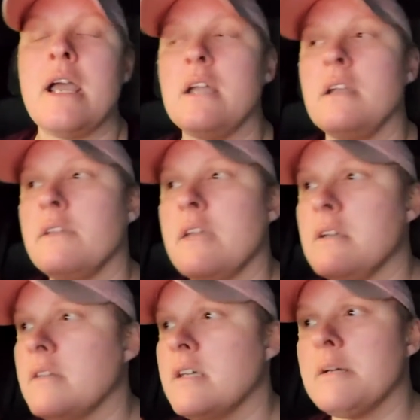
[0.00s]
And they,
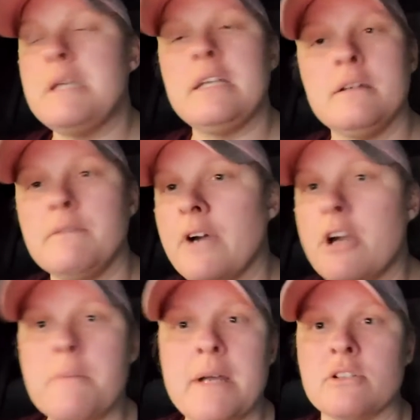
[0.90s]
they committed
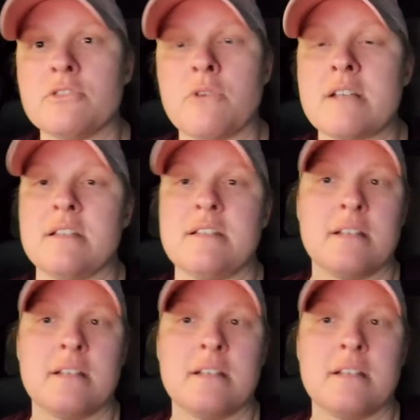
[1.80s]
environmental atrocities.